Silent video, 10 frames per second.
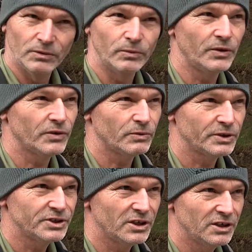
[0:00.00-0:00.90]
with what
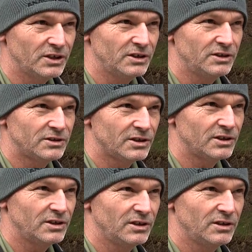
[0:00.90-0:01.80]
is it,
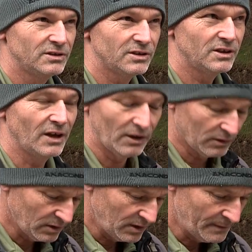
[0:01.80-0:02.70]

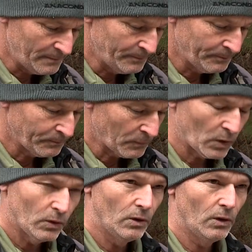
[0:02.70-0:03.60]
ETTL,
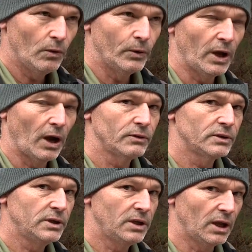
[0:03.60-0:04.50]
we
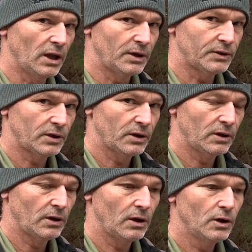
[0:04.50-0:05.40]
only get
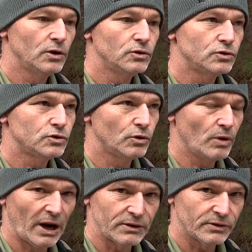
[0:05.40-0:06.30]

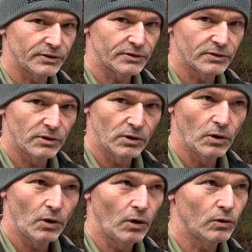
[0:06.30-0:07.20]
200th
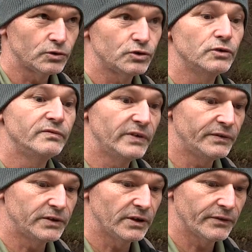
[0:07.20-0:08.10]
or
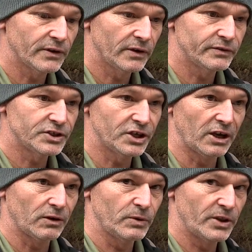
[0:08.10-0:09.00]
250th of a
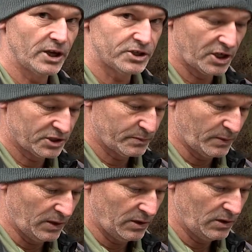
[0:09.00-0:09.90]
second with our shutter
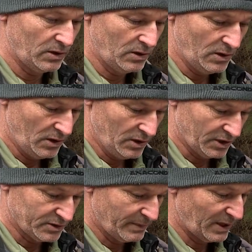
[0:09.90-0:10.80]
speed.
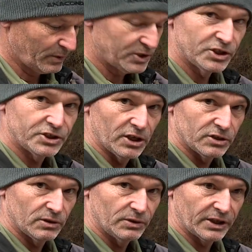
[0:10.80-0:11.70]
Doesn't matter what you set it
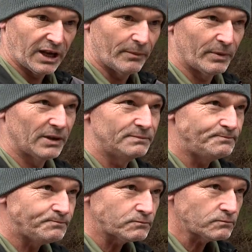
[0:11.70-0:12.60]
to on the camera,
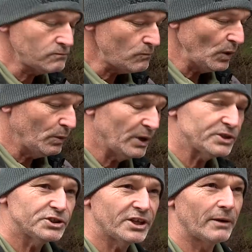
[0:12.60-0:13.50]
once
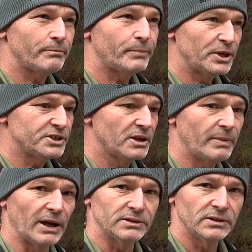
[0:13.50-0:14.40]
you start pressing the
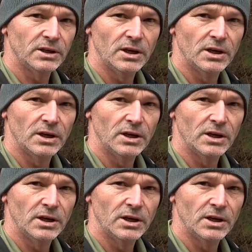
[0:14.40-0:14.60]
button,